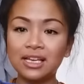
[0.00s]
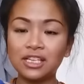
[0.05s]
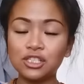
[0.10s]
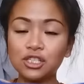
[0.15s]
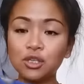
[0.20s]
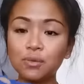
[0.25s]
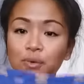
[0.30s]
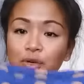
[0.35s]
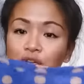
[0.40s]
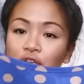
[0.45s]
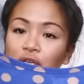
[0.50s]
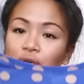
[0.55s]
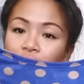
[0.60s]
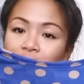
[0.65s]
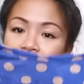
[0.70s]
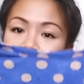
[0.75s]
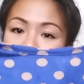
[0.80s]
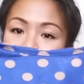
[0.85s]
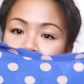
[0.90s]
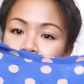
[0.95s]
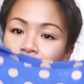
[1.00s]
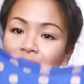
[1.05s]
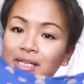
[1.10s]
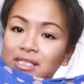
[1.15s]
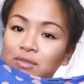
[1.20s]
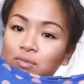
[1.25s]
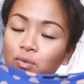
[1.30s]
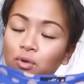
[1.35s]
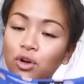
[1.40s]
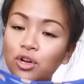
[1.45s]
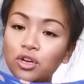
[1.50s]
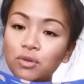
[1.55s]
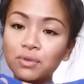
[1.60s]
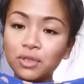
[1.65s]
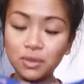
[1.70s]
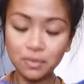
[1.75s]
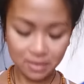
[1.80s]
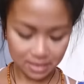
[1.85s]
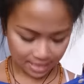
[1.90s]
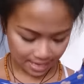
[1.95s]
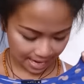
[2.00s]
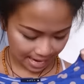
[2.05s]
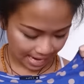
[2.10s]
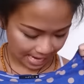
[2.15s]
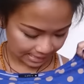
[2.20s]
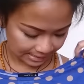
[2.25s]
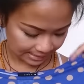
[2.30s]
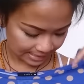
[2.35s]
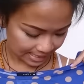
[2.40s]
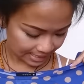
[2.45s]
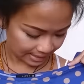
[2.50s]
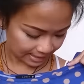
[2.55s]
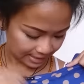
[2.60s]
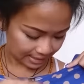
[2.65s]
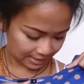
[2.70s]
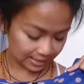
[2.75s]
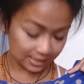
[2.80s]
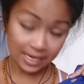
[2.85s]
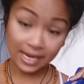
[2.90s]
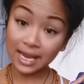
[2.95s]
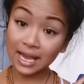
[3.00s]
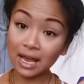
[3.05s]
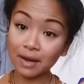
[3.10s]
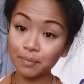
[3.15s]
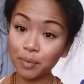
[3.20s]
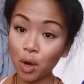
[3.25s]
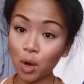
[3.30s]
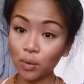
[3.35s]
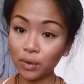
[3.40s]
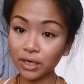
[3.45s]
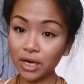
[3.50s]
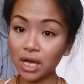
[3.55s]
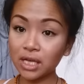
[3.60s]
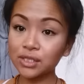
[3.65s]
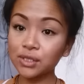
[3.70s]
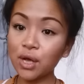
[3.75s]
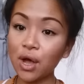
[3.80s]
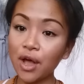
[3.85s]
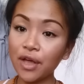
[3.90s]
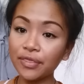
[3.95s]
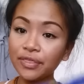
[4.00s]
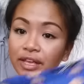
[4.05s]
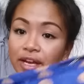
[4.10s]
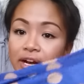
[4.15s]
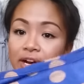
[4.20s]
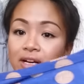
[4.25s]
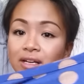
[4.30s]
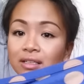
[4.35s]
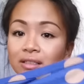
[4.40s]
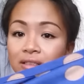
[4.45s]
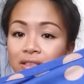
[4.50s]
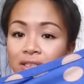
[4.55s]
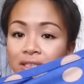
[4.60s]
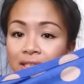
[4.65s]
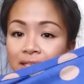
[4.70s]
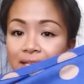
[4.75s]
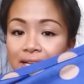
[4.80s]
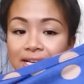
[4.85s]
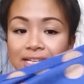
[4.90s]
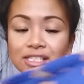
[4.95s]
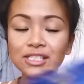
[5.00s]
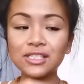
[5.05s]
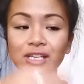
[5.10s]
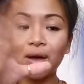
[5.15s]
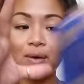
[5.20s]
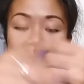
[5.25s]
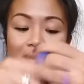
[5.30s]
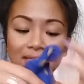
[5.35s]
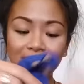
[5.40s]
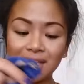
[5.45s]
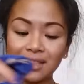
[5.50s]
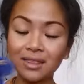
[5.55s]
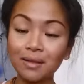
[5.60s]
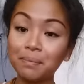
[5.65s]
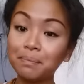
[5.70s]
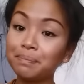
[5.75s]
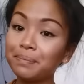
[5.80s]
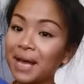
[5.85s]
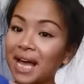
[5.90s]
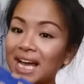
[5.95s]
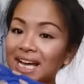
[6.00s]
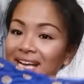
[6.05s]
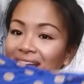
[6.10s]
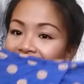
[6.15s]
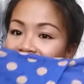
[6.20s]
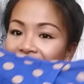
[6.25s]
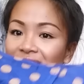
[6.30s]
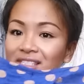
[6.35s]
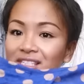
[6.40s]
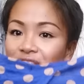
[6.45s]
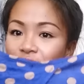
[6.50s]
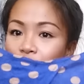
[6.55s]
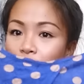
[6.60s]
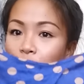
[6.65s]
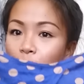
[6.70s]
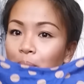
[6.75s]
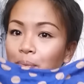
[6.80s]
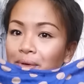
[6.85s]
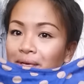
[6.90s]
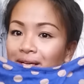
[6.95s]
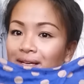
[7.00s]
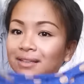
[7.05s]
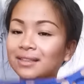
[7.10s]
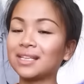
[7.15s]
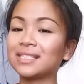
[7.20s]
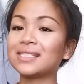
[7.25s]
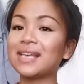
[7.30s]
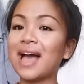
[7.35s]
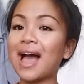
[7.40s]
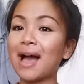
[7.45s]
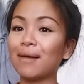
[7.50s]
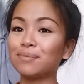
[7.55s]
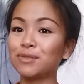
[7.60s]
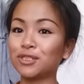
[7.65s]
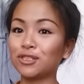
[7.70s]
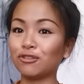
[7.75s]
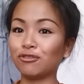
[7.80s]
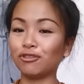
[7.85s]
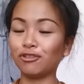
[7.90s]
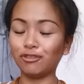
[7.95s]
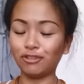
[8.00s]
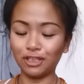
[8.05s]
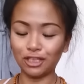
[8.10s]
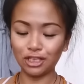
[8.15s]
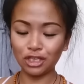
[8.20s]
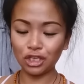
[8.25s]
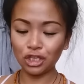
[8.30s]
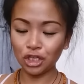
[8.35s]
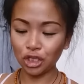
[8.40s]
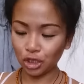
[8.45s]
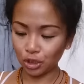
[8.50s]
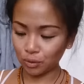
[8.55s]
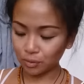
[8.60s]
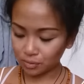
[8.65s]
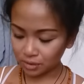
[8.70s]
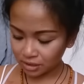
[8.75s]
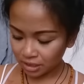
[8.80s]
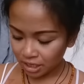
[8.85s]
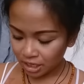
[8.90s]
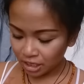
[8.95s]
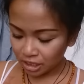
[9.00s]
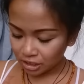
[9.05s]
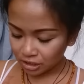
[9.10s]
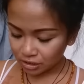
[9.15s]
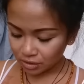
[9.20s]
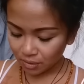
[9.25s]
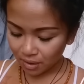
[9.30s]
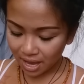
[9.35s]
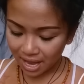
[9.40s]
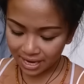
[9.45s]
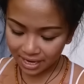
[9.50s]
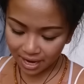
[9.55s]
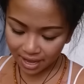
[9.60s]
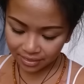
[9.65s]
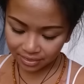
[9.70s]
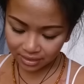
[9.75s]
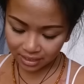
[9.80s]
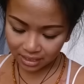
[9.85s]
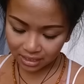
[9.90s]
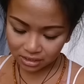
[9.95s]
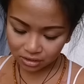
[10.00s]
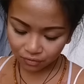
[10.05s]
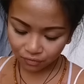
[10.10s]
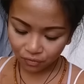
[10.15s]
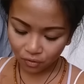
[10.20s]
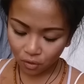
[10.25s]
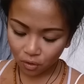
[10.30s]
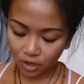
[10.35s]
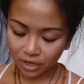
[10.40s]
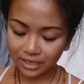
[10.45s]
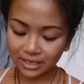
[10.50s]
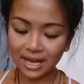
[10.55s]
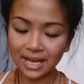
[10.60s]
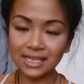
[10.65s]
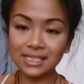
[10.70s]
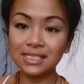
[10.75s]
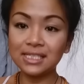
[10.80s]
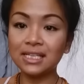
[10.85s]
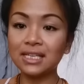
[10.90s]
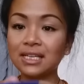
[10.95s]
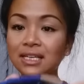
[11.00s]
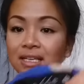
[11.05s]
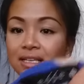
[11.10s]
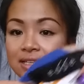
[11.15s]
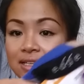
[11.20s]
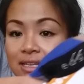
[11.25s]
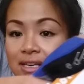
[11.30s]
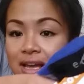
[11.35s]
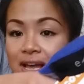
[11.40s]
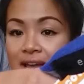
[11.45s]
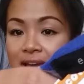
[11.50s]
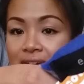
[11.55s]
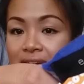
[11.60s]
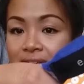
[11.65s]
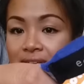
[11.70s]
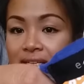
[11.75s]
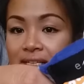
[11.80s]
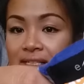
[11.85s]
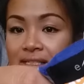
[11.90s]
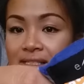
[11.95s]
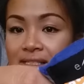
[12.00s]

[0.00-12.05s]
it's super cute. It's royal blue, and it has like the tan polka dots on there, like so. And then the back has this opening that's absolutely cute. So I got this for 99